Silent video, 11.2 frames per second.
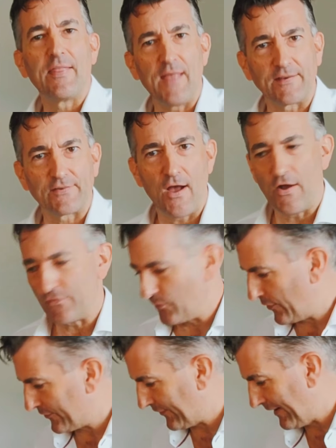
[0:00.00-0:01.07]
that's hard
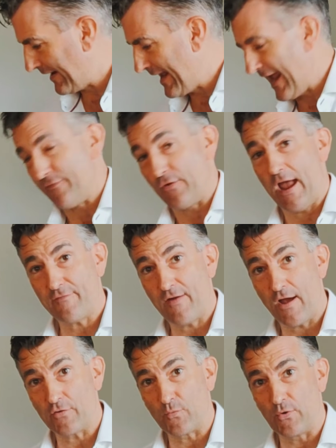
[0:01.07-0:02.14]
water. If you have
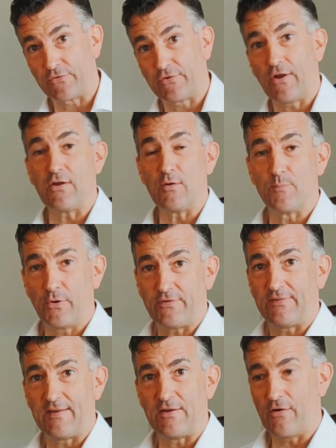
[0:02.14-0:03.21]
hard water and you put
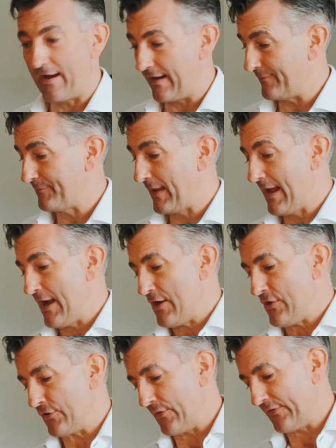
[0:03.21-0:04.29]
it in your iron,
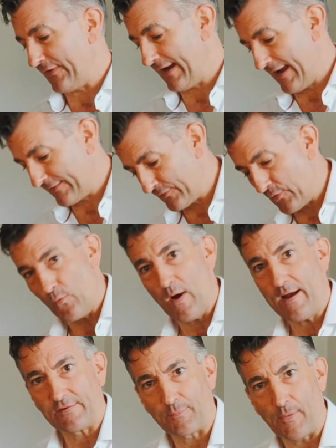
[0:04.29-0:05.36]
you're going to get
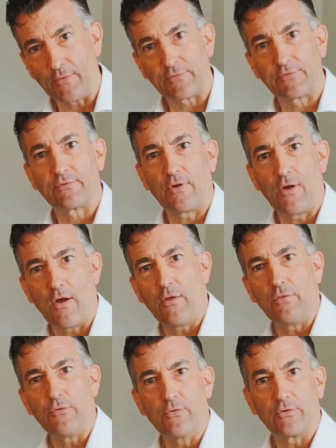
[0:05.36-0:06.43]
white spots
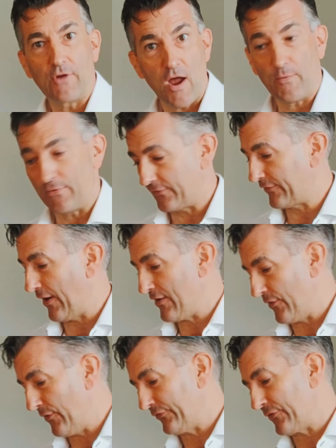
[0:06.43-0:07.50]
on your garments, and
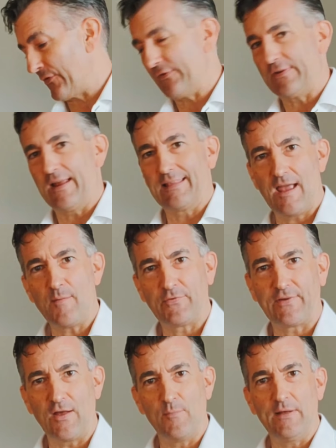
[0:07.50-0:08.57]
you're also going to get
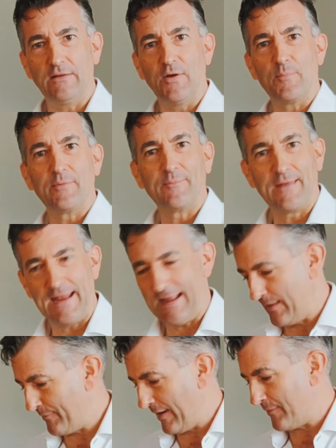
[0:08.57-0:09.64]
limescale buildup in
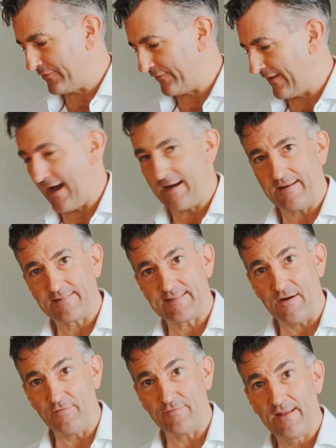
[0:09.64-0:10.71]
the pipes of the iron
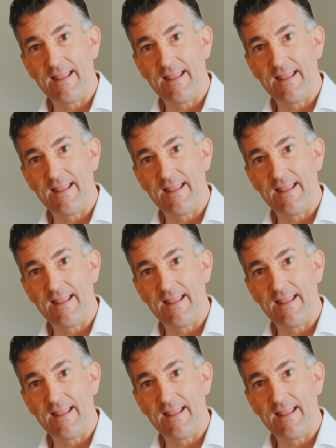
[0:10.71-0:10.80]
itself.